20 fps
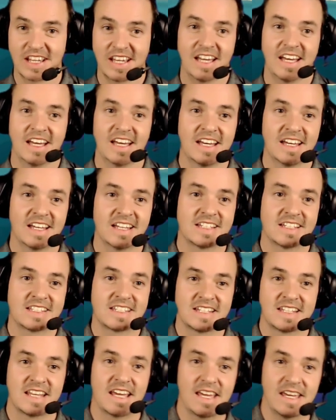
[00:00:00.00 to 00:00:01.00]
and
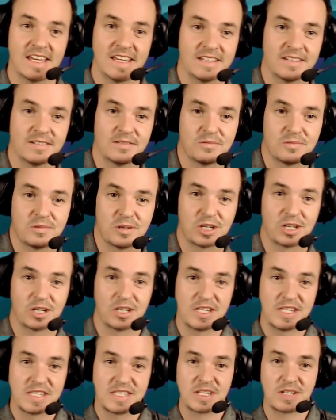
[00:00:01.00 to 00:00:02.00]
today we're
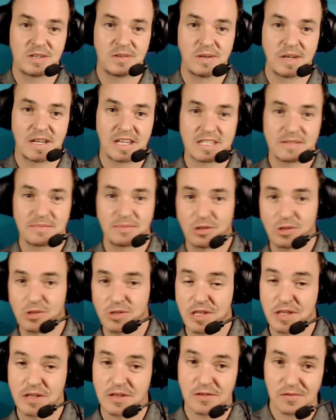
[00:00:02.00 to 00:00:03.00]
going to explore
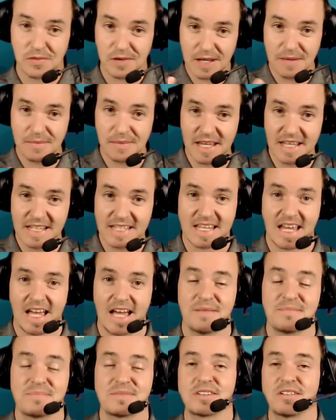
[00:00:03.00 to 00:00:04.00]
the three main
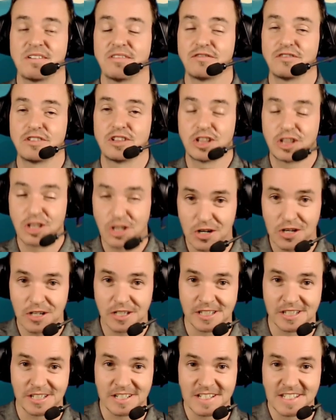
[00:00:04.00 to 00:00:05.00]
types of
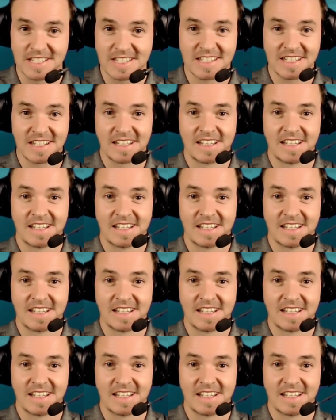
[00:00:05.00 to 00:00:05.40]
learners,